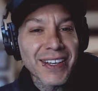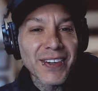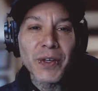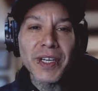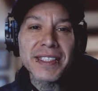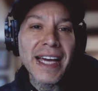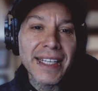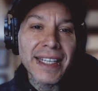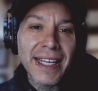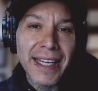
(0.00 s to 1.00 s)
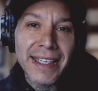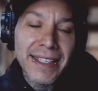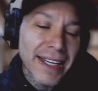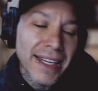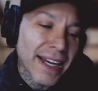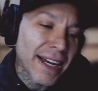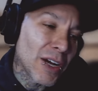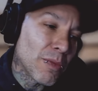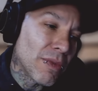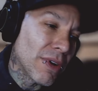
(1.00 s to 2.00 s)
we're in Thailand.
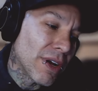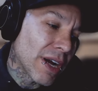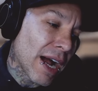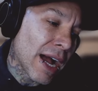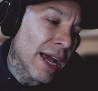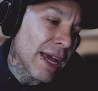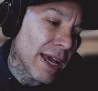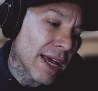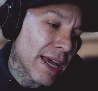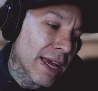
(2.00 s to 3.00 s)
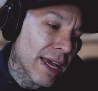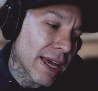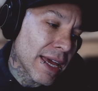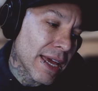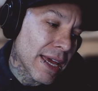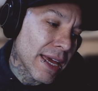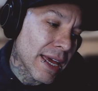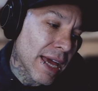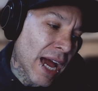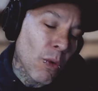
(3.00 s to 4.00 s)
Um, I
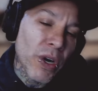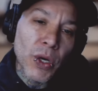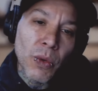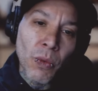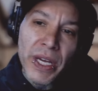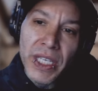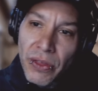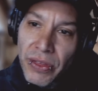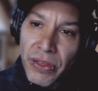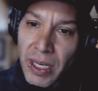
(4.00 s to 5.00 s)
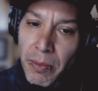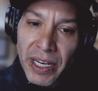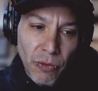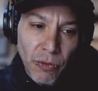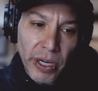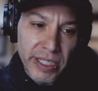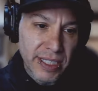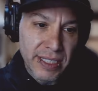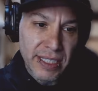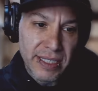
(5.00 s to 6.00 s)
I wonder what you think about your voice.
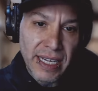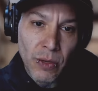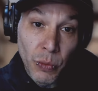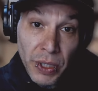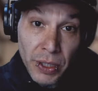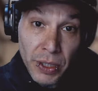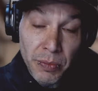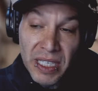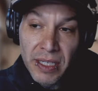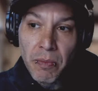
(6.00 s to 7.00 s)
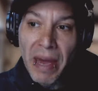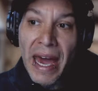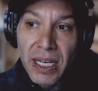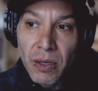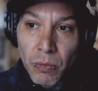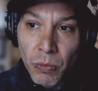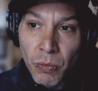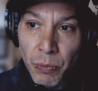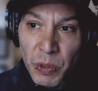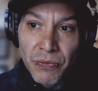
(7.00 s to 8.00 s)
Does it sound weird? Because back
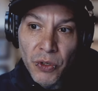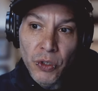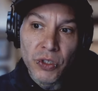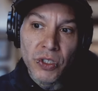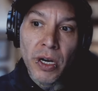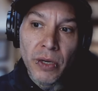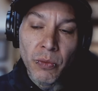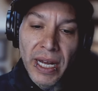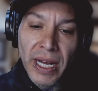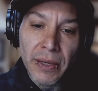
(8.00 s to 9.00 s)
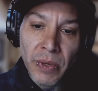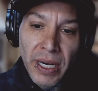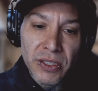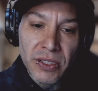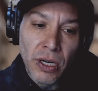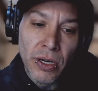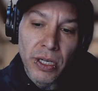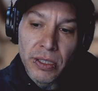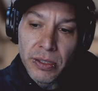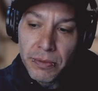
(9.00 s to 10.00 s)
when we first started, when I when I
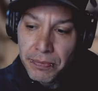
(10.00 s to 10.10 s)
started